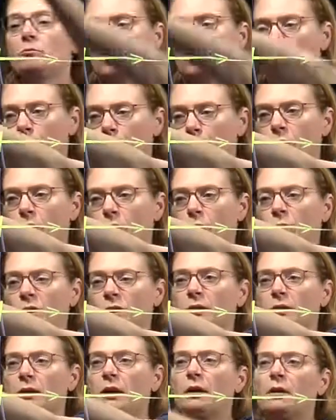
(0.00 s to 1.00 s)
choop,
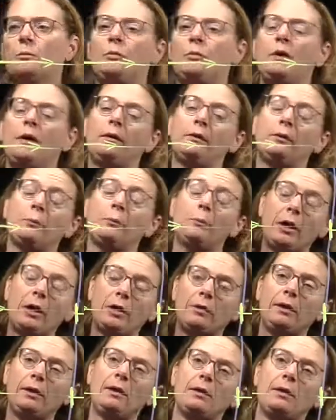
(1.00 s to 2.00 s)
meets here,
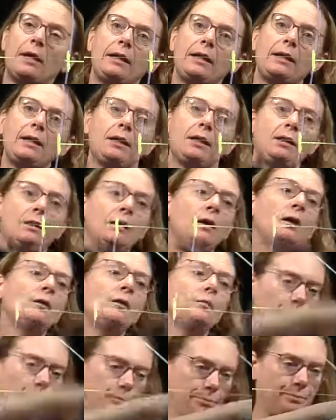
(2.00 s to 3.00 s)
parallel light in
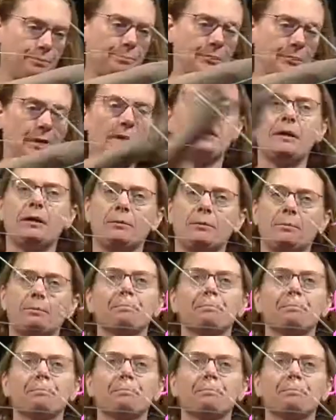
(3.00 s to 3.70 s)
meets here.